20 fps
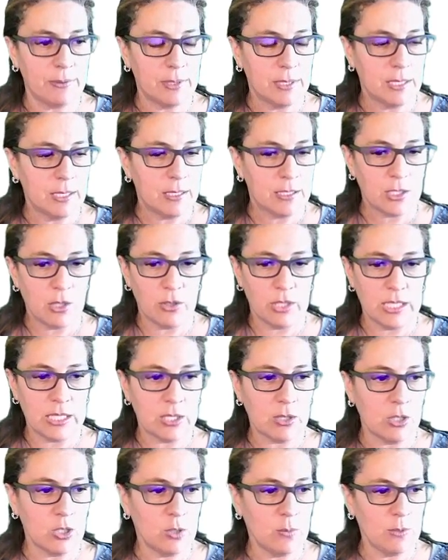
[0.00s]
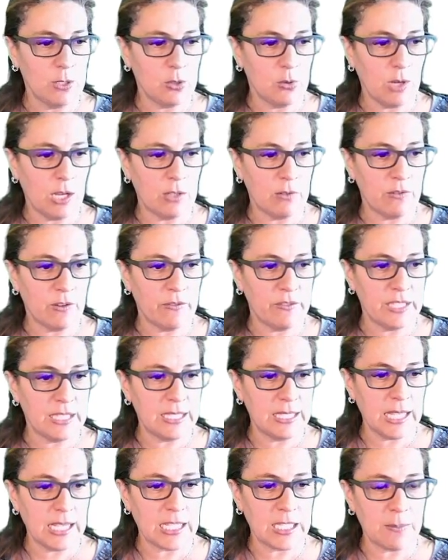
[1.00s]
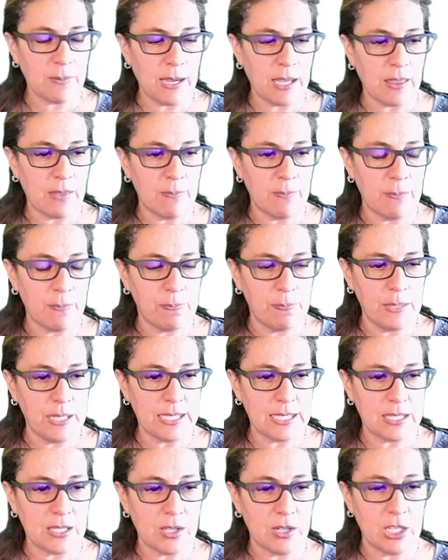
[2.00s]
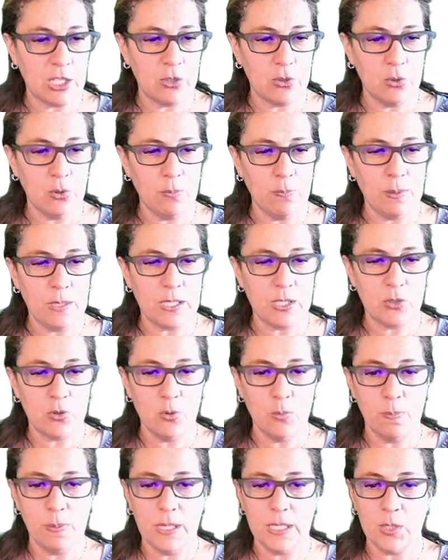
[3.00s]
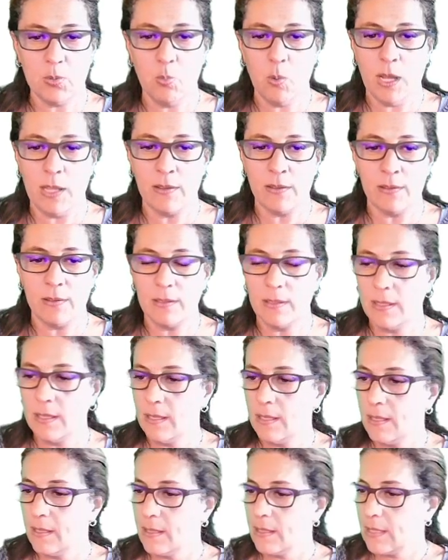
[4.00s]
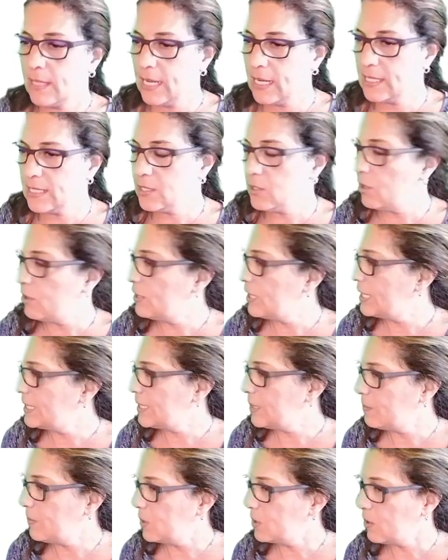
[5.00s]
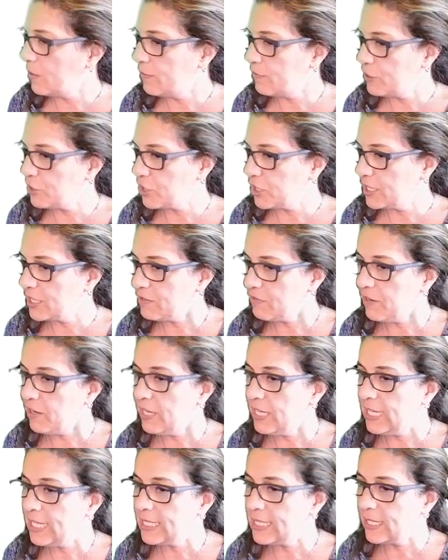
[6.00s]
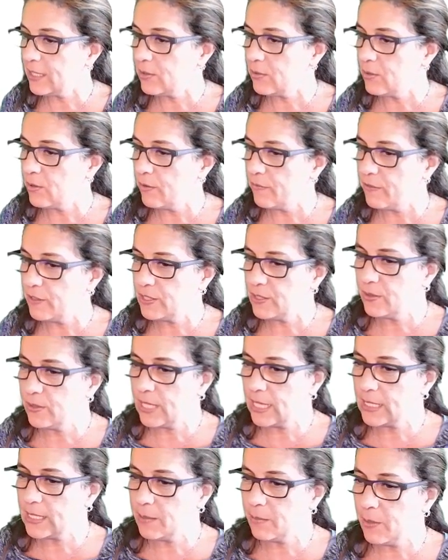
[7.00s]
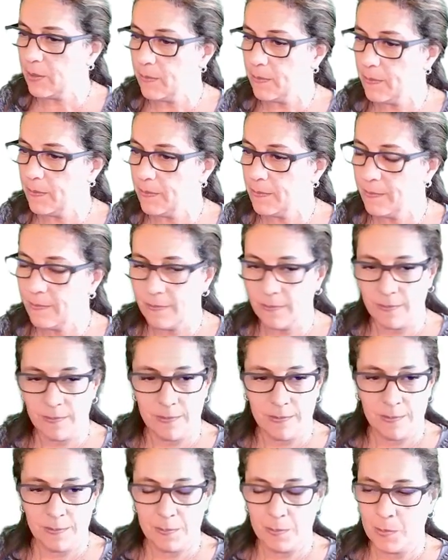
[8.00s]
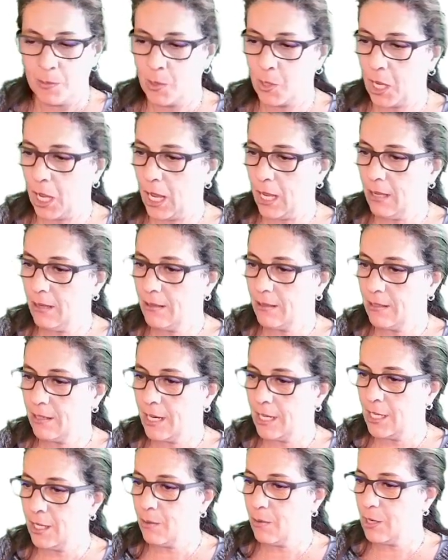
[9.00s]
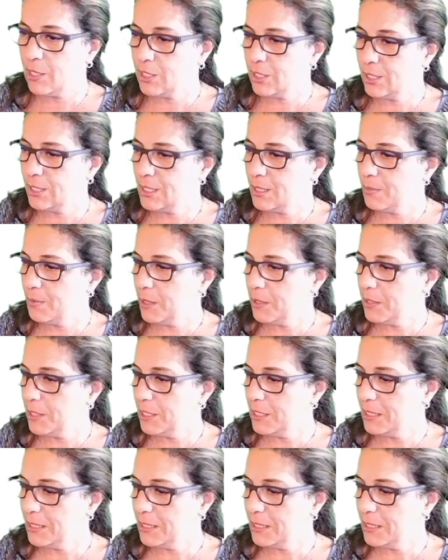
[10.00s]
So this is going to be 256 by plus 32 plus 2 plus 1. There's your decimal conversion. It's very easy to convert to decimal. Okay? Any questions about this?